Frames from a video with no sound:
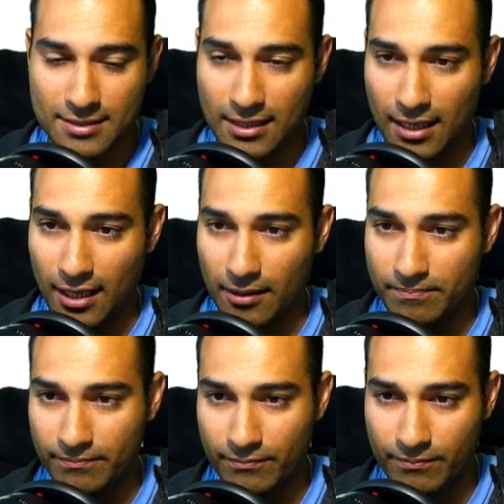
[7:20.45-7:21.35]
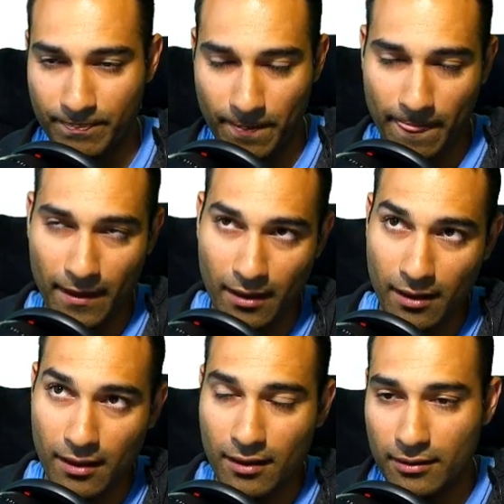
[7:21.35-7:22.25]
Uh,
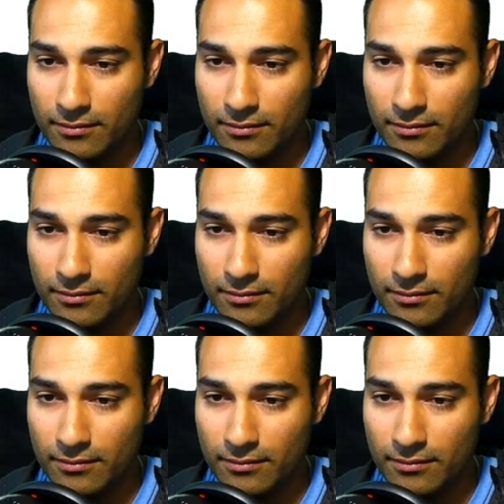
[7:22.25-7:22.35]
uh,